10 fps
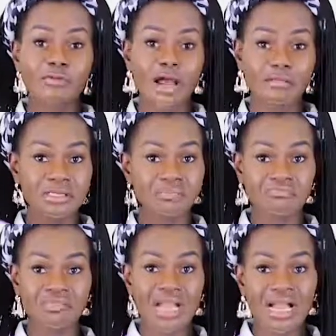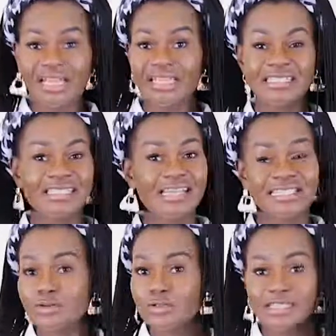grams, I guess
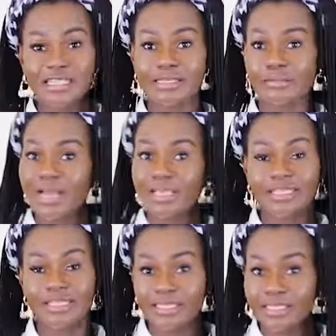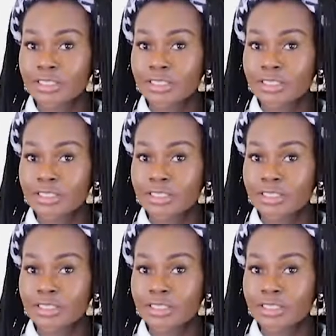that's not such a bad thing.